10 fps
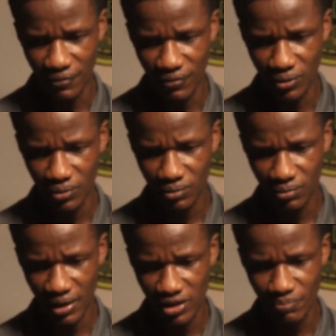If you
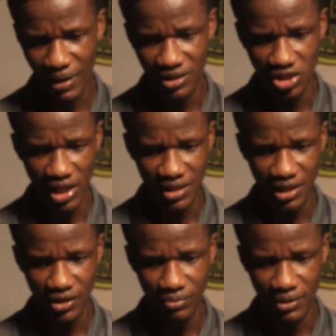expand the chart
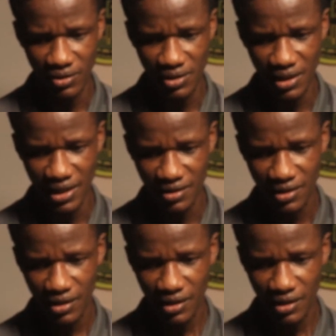a little bit, you see that